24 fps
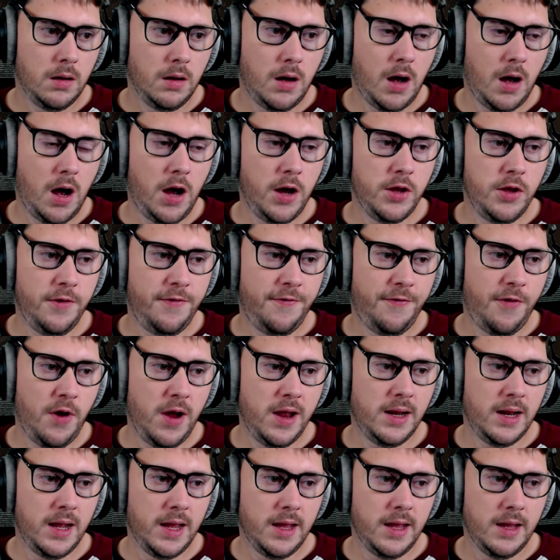Are you
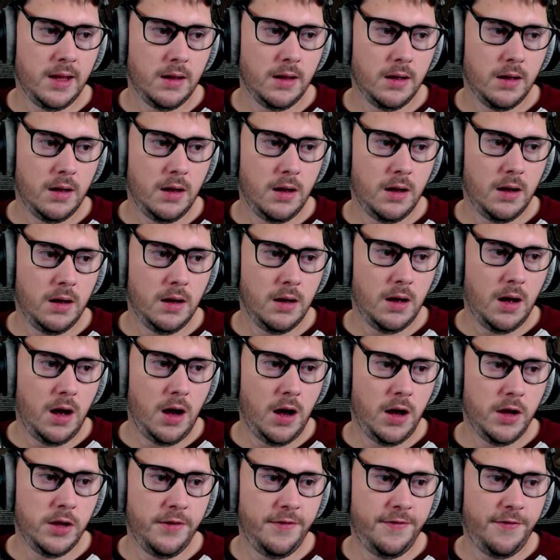friendly?
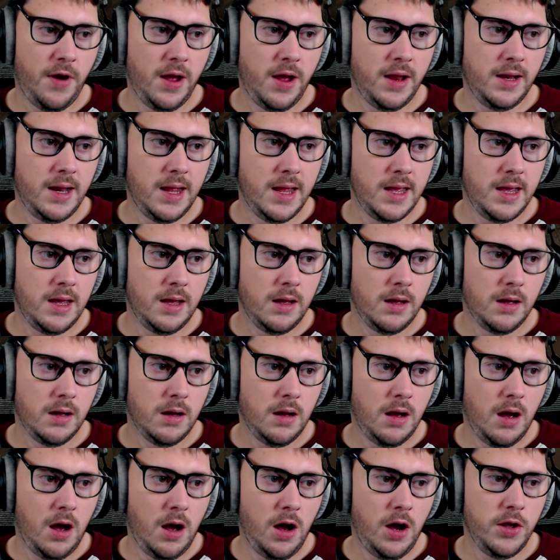Are you friendly?
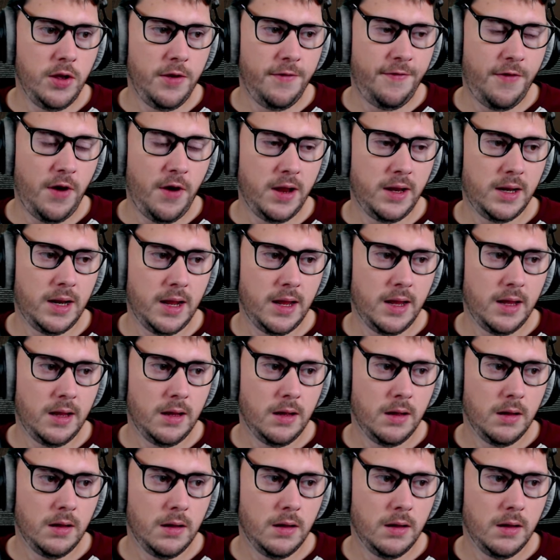Are you friendly?